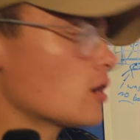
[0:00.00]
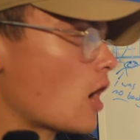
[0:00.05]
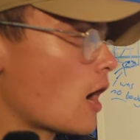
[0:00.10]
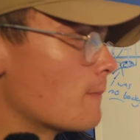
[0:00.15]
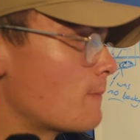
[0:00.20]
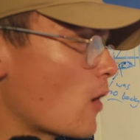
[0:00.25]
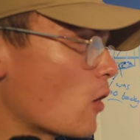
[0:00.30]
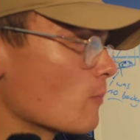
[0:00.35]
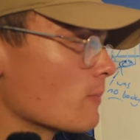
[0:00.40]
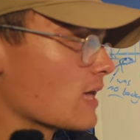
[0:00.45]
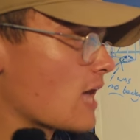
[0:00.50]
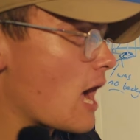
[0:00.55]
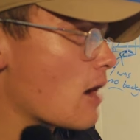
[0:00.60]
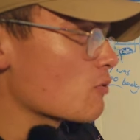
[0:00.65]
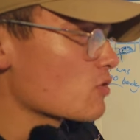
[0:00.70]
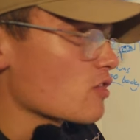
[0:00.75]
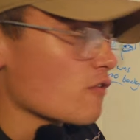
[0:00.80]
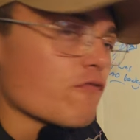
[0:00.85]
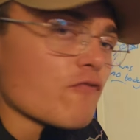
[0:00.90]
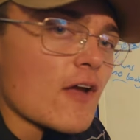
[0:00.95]
about me. I
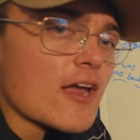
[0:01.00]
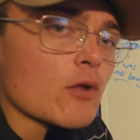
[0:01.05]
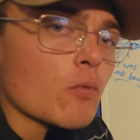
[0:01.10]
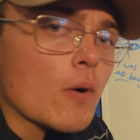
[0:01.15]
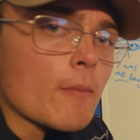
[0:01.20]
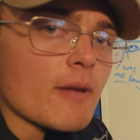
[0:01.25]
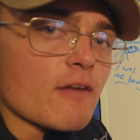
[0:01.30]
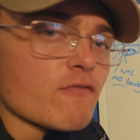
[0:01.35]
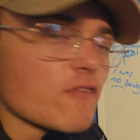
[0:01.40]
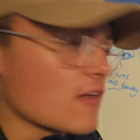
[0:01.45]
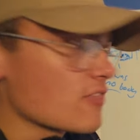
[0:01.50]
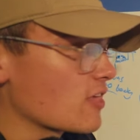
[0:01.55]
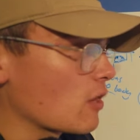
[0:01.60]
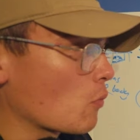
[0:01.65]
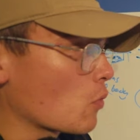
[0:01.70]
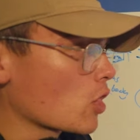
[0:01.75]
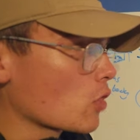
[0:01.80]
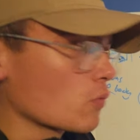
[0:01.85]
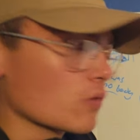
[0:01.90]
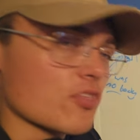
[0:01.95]
was afraid of what my friends
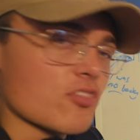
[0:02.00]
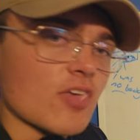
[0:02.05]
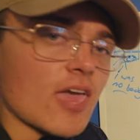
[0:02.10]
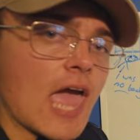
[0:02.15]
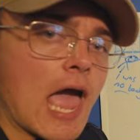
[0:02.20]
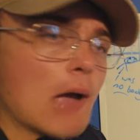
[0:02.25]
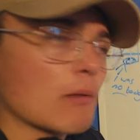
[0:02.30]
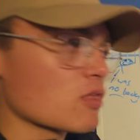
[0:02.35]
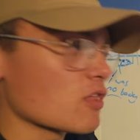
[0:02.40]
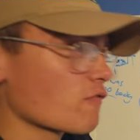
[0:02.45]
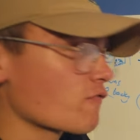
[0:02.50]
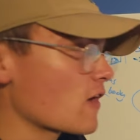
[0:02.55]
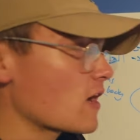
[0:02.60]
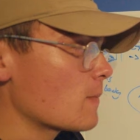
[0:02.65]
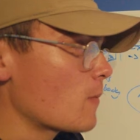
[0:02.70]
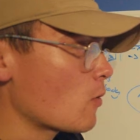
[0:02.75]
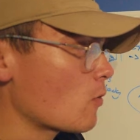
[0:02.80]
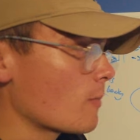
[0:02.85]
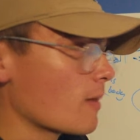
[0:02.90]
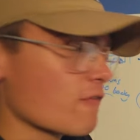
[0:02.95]
at work would say. I was afraid
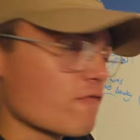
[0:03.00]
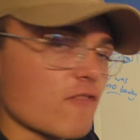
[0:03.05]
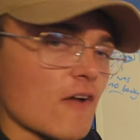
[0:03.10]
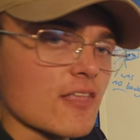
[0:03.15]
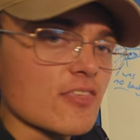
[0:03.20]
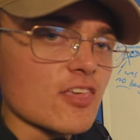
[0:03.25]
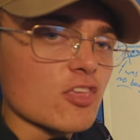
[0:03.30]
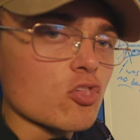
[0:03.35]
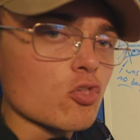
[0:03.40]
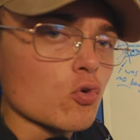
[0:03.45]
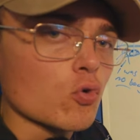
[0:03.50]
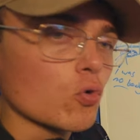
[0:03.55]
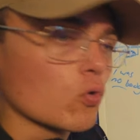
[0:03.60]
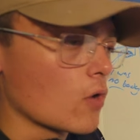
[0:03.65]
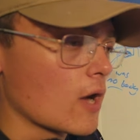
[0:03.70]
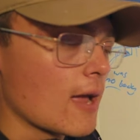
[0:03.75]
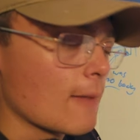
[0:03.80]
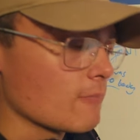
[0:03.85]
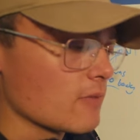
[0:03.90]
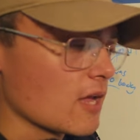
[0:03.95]
about what my friends at
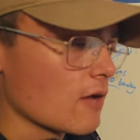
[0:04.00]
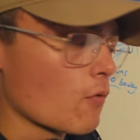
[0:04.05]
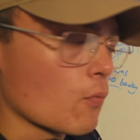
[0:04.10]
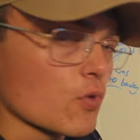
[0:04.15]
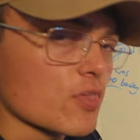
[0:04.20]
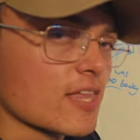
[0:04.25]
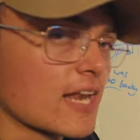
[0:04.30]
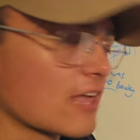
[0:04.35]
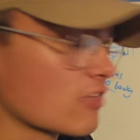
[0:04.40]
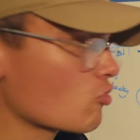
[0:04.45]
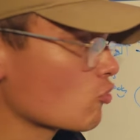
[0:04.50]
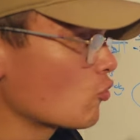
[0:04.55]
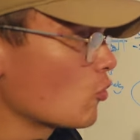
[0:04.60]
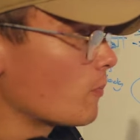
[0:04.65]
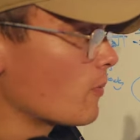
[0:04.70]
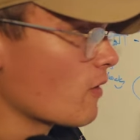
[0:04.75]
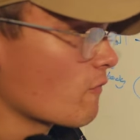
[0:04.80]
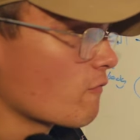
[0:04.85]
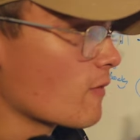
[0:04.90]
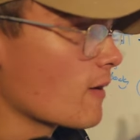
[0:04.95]
school, I mean, I wasn't at school,
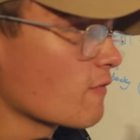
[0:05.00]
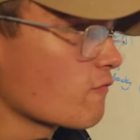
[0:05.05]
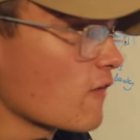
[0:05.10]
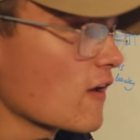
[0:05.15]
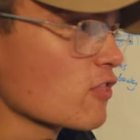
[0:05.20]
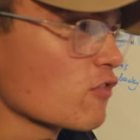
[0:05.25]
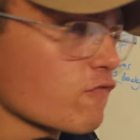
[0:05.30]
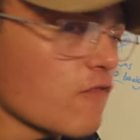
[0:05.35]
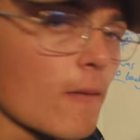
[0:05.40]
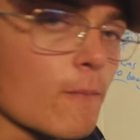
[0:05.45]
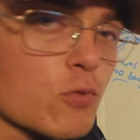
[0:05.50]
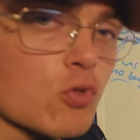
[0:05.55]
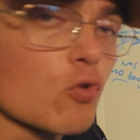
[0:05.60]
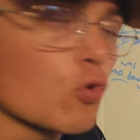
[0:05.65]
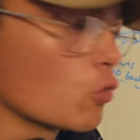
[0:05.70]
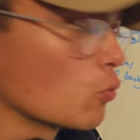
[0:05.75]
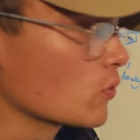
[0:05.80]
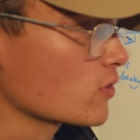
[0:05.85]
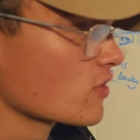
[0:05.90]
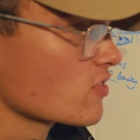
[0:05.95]
but my friends from
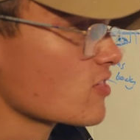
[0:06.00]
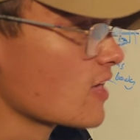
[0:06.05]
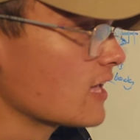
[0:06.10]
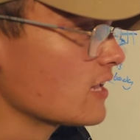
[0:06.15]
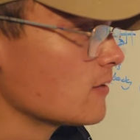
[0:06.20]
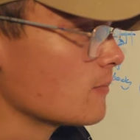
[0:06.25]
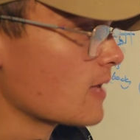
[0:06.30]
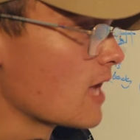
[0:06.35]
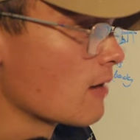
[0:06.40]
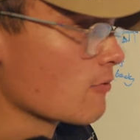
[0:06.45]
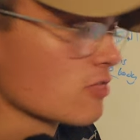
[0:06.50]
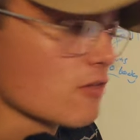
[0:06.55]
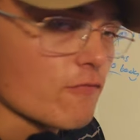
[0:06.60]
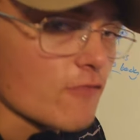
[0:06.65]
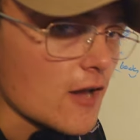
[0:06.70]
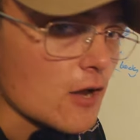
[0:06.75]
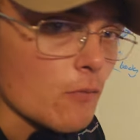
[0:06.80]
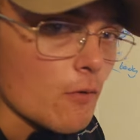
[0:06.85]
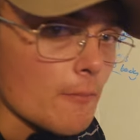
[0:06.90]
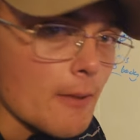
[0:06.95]
school would say to me. I was
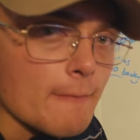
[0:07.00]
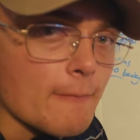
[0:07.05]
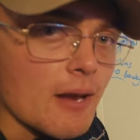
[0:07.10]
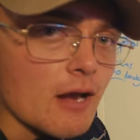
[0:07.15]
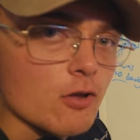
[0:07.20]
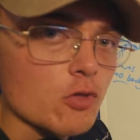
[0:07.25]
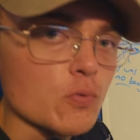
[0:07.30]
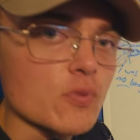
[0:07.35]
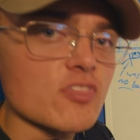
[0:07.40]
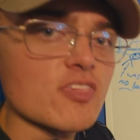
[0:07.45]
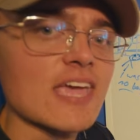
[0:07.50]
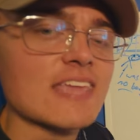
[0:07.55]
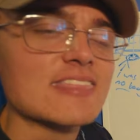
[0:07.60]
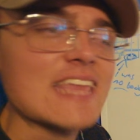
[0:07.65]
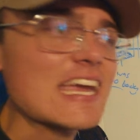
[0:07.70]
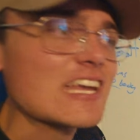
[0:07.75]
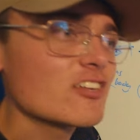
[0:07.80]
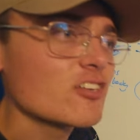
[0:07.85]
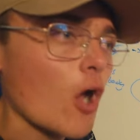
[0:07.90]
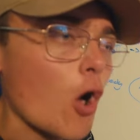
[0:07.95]
afraid of what my parents would say.
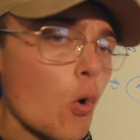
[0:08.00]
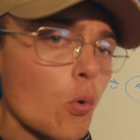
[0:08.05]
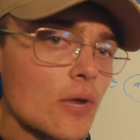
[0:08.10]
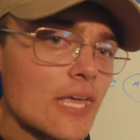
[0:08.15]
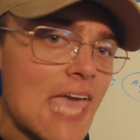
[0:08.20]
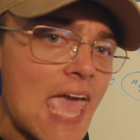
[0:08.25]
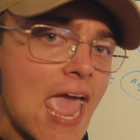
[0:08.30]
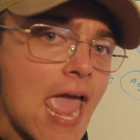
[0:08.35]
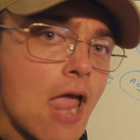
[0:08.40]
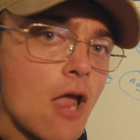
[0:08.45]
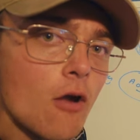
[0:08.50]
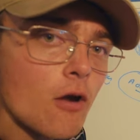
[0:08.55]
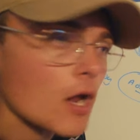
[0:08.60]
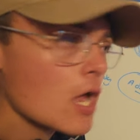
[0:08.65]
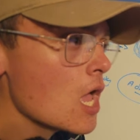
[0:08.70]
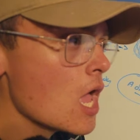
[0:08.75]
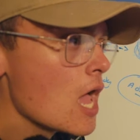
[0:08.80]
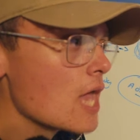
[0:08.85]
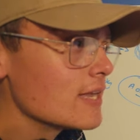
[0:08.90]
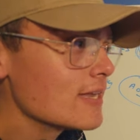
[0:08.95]
They don't
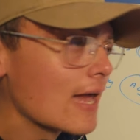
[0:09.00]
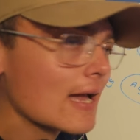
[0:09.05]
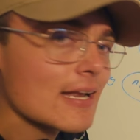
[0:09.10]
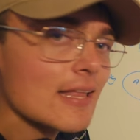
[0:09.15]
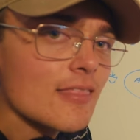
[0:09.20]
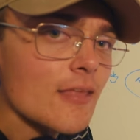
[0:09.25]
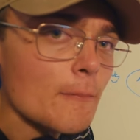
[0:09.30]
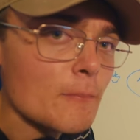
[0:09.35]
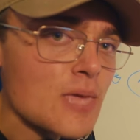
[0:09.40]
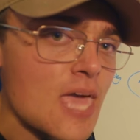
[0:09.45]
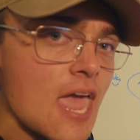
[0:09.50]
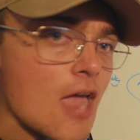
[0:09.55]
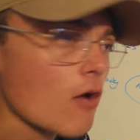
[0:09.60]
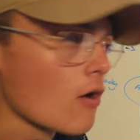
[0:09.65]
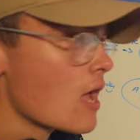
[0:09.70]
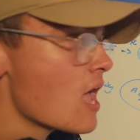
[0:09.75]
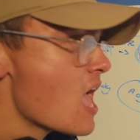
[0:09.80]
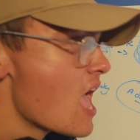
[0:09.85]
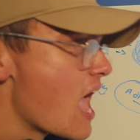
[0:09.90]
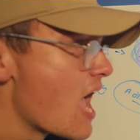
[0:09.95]
care. None of them
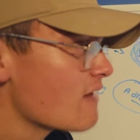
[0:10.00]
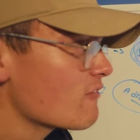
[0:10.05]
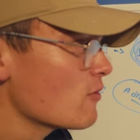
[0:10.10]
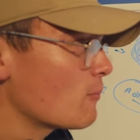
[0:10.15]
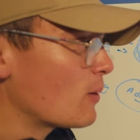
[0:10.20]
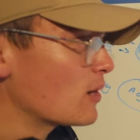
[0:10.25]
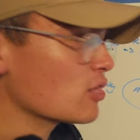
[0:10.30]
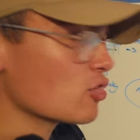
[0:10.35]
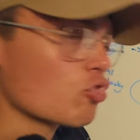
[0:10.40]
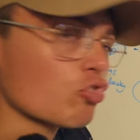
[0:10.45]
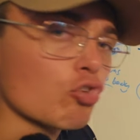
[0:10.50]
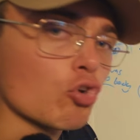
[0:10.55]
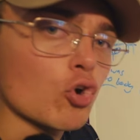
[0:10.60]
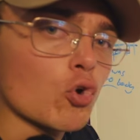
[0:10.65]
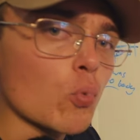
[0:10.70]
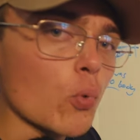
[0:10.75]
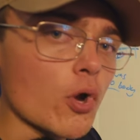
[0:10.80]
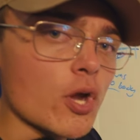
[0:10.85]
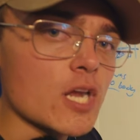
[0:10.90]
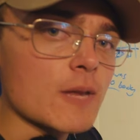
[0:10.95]
care. Everybody's
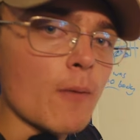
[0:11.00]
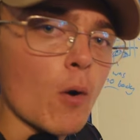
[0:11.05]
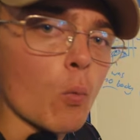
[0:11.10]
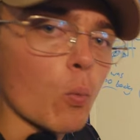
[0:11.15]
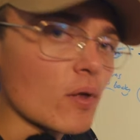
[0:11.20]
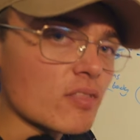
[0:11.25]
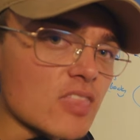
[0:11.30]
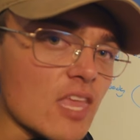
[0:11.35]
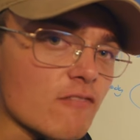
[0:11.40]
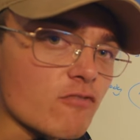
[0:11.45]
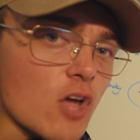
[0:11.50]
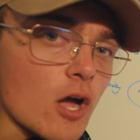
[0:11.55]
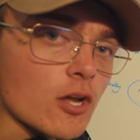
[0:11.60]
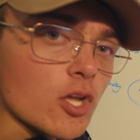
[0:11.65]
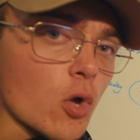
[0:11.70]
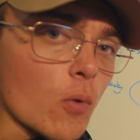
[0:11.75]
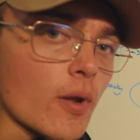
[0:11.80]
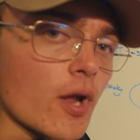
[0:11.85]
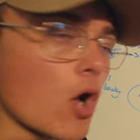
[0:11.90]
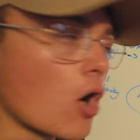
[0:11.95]
too worried about what they've
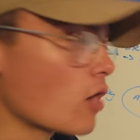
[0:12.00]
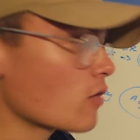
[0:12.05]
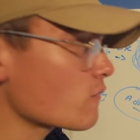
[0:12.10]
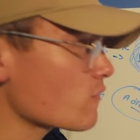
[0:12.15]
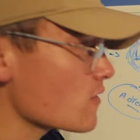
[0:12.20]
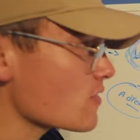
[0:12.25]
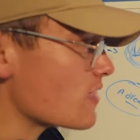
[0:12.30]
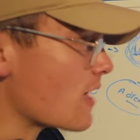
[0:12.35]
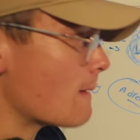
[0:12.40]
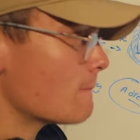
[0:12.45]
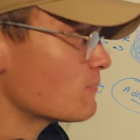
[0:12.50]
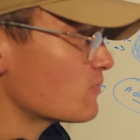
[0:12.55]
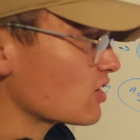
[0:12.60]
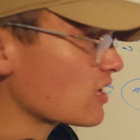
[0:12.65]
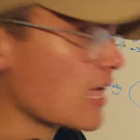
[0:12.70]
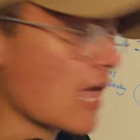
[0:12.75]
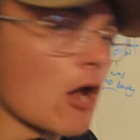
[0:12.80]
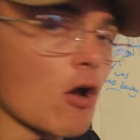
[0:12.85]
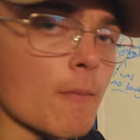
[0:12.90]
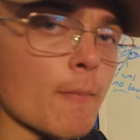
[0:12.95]
got going on for them to
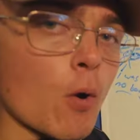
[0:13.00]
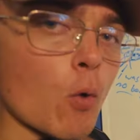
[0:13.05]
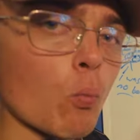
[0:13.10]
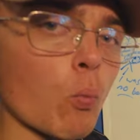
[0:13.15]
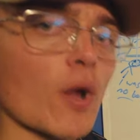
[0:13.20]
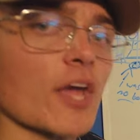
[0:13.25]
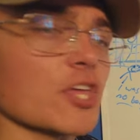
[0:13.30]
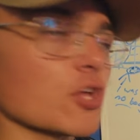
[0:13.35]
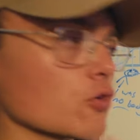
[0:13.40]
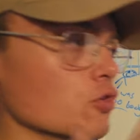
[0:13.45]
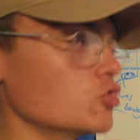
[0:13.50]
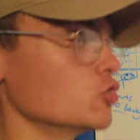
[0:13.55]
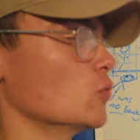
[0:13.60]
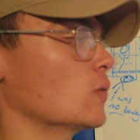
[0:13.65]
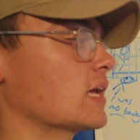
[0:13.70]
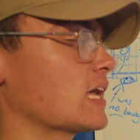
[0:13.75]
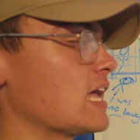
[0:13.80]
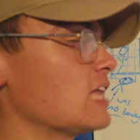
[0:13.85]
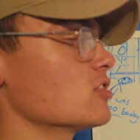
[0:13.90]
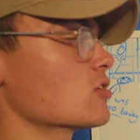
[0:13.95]
care about what you're
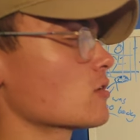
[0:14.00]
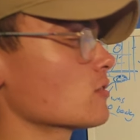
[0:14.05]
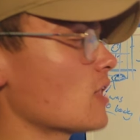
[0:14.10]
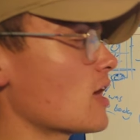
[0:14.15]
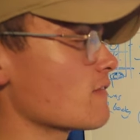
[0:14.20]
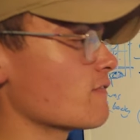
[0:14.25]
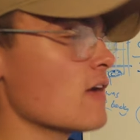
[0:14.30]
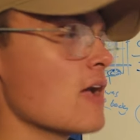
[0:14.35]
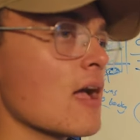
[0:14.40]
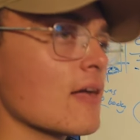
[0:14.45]
doing in your life.